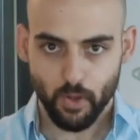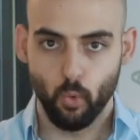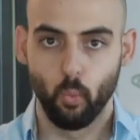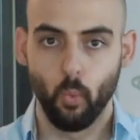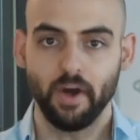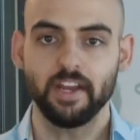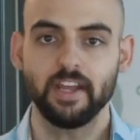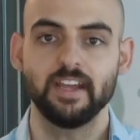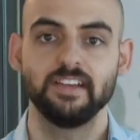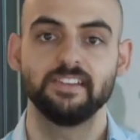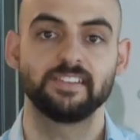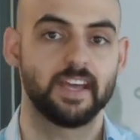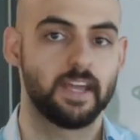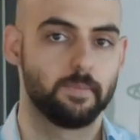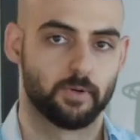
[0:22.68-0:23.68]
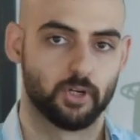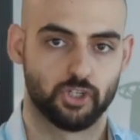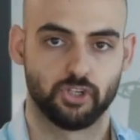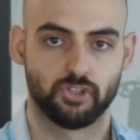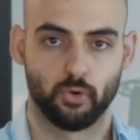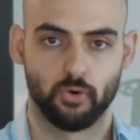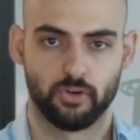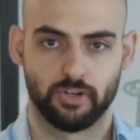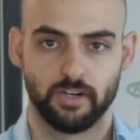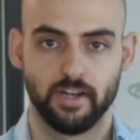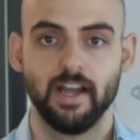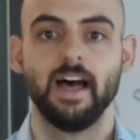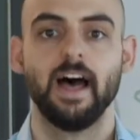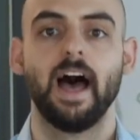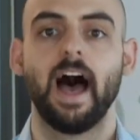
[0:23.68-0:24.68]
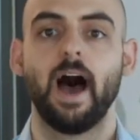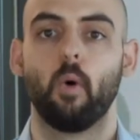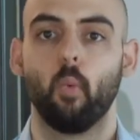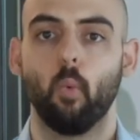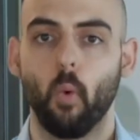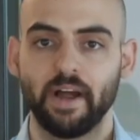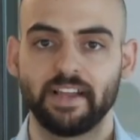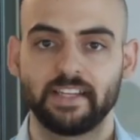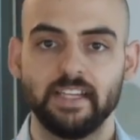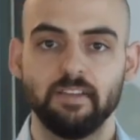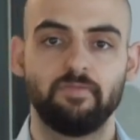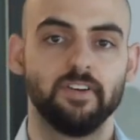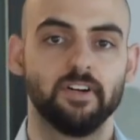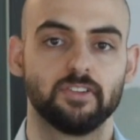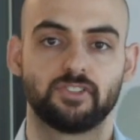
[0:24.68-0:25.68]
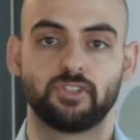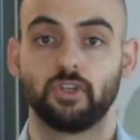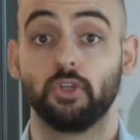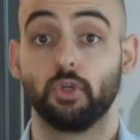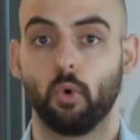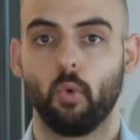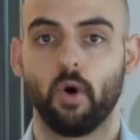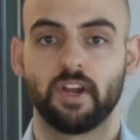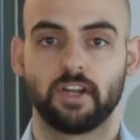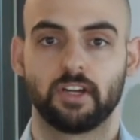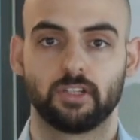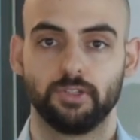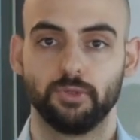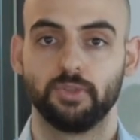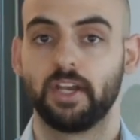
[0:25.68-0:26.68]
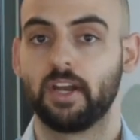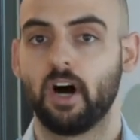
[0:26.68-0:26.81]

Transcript: What is a purchase order? What key fields you'll want to include,